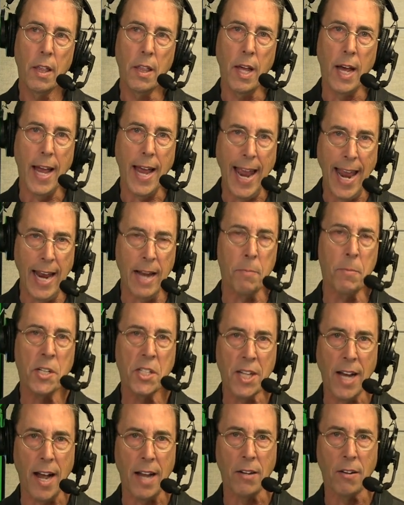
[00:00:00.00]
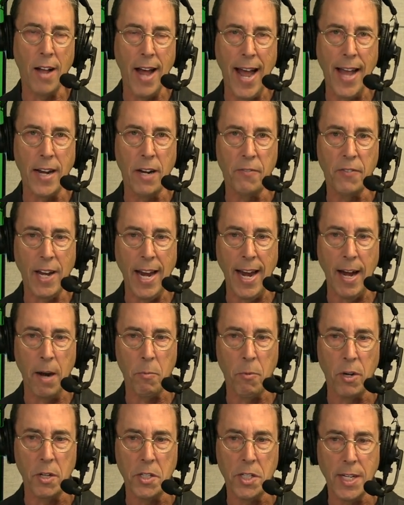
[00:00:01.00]
the Amazon line of
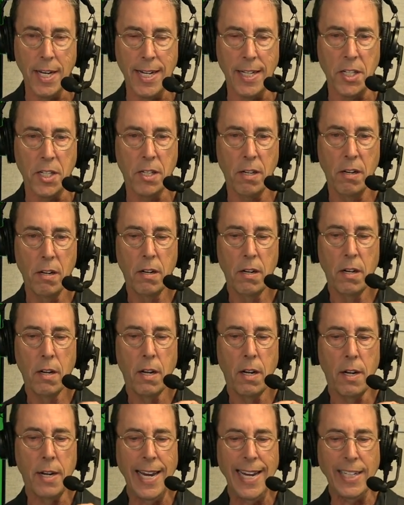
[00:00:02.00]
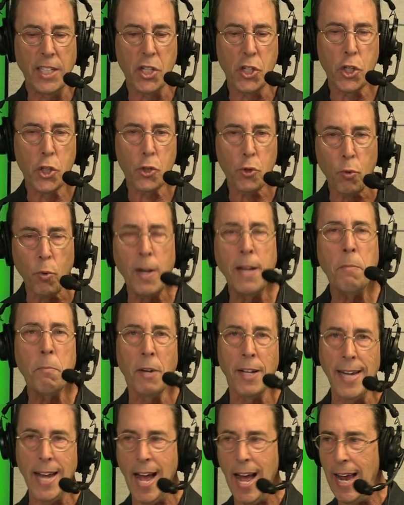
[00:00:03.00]
cameras is
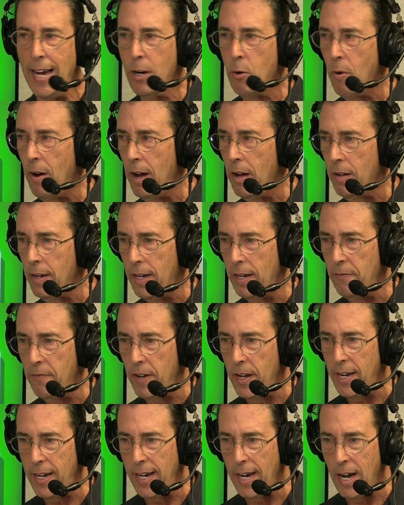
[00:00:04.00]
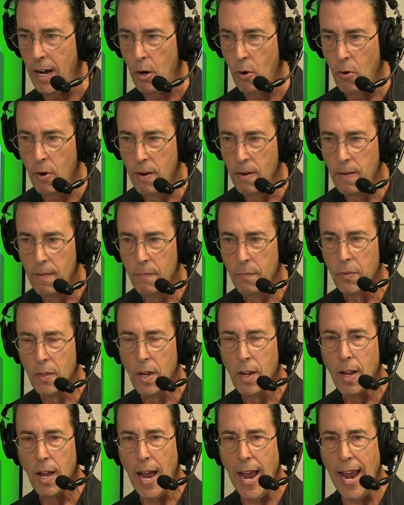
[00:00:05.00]
extremely high quality video,
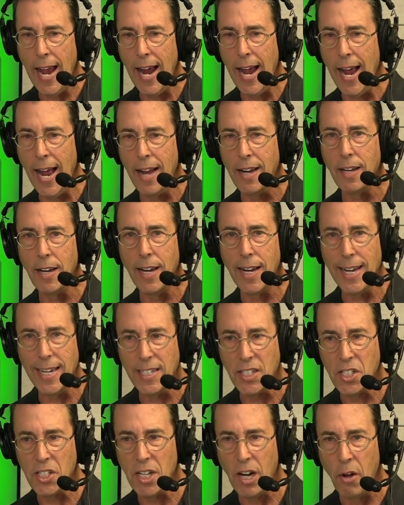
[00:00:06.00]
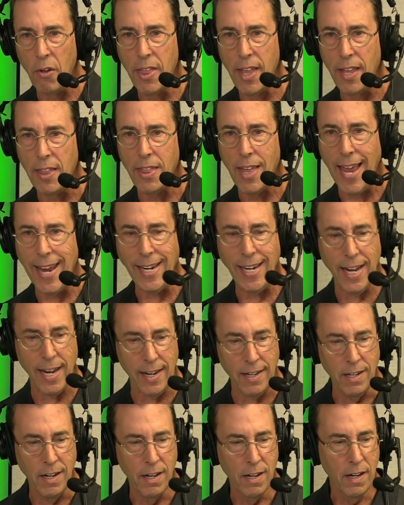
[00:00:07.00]
and it's so that they
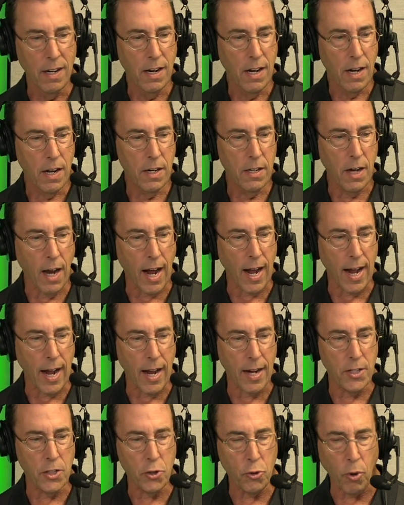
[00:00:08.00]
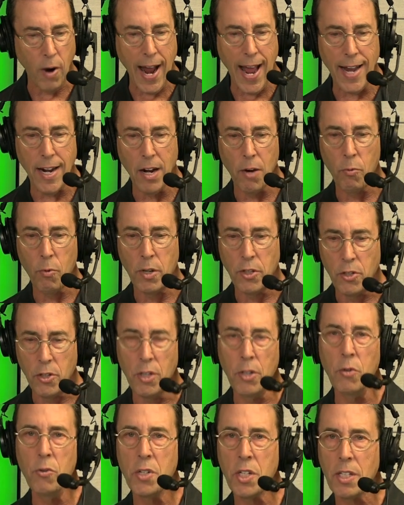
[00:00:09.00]
can uh, try to
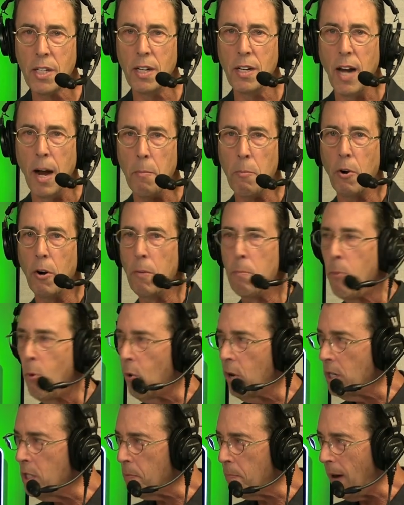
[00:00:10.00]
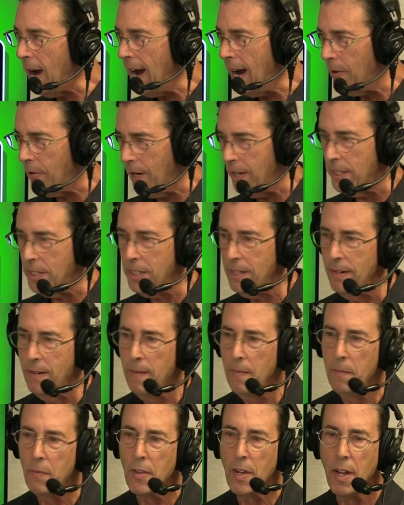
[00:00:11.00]
reduce the number of porch pirates
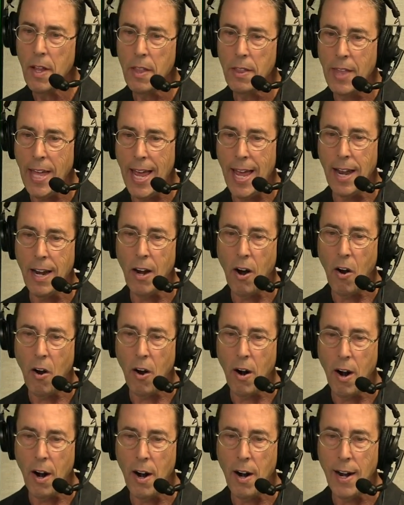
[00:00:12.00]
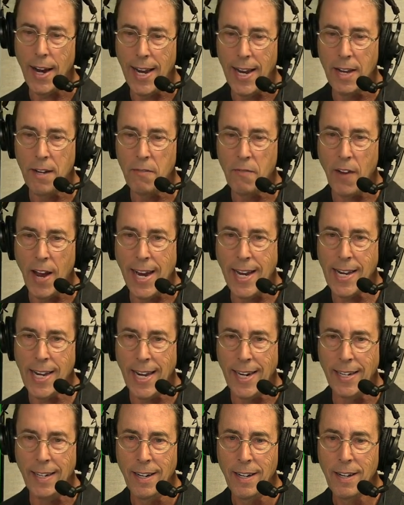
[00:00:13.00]
that are
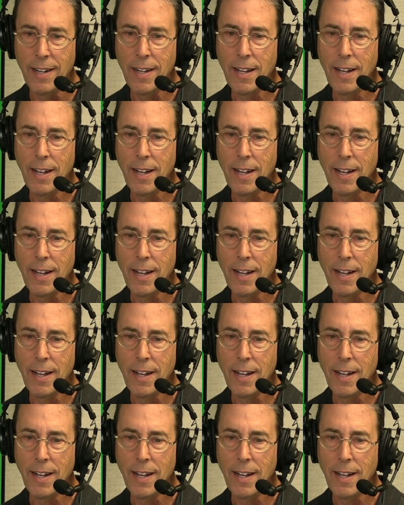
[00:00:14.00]
invading